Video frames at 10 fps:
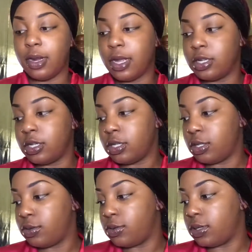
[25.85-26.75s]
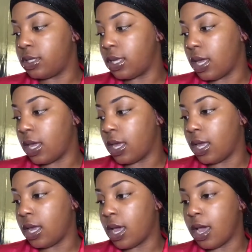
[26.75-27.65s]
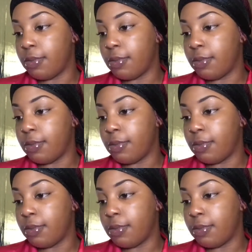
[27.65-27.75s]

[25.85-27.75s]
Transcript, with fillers: and I just used a